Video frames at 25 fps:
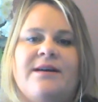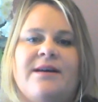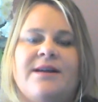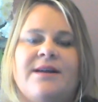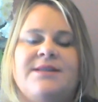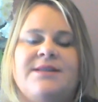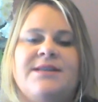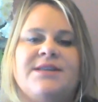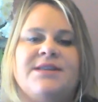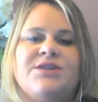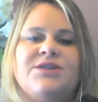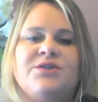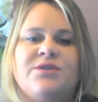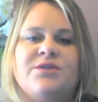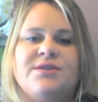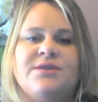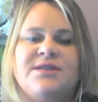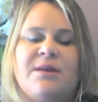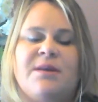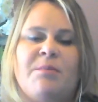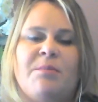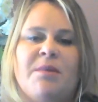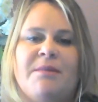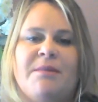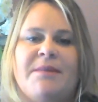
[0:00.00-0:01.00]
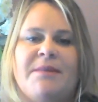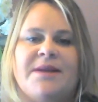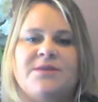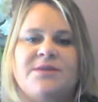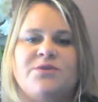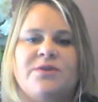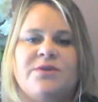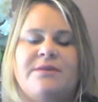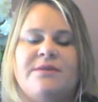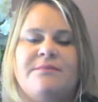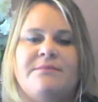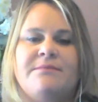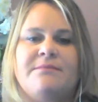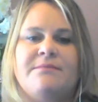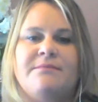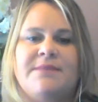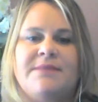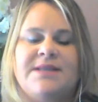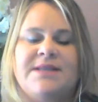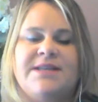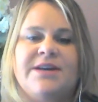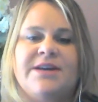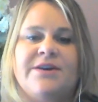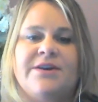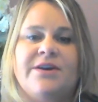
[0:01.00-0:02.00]
additional supplementary
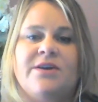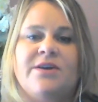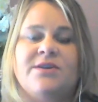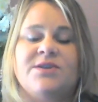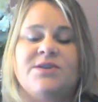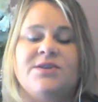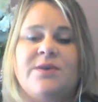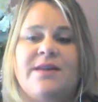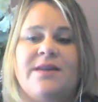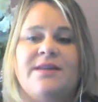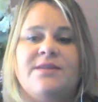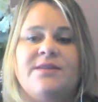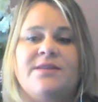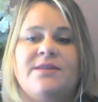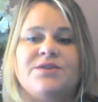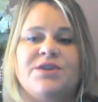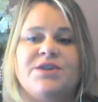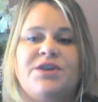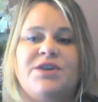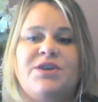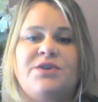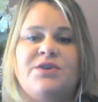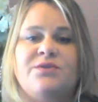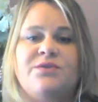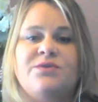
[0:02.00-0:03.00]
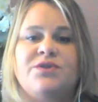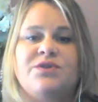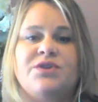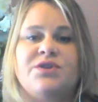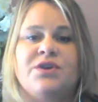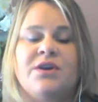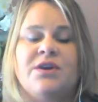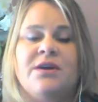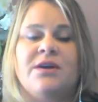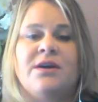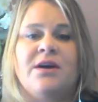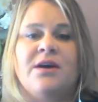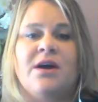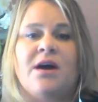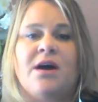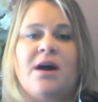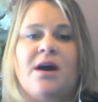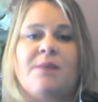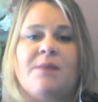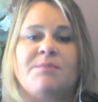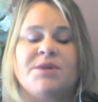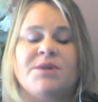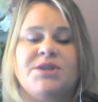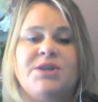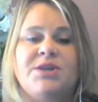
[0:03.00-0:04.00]
material. So I think there's a huge
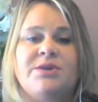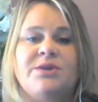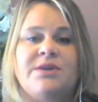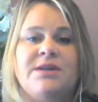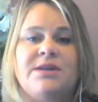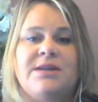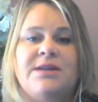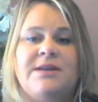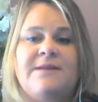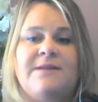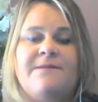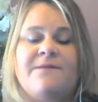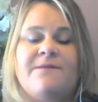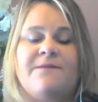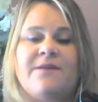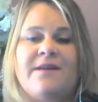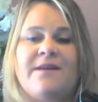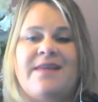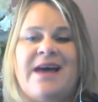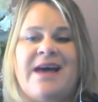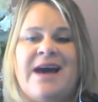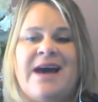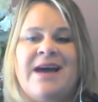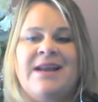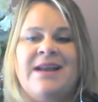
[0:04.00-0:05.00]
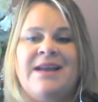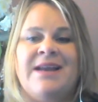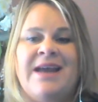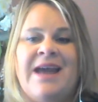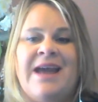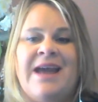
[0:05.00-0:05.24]
opportunity for that,